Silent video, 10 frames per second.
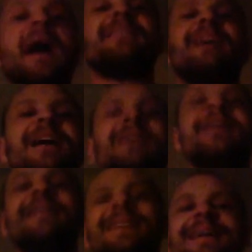back day.
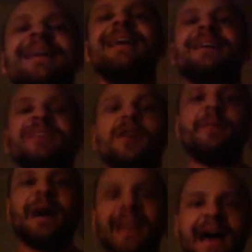You know
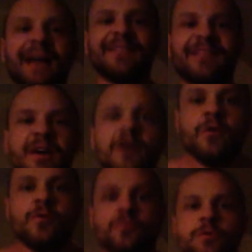my lats.
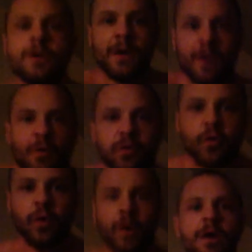
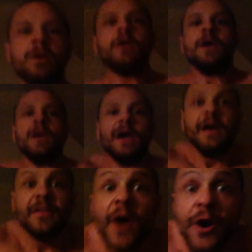Whew.
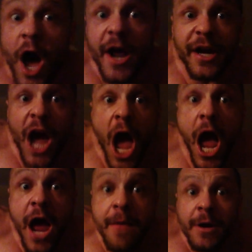They're not a
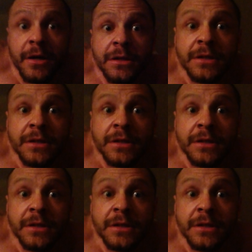game!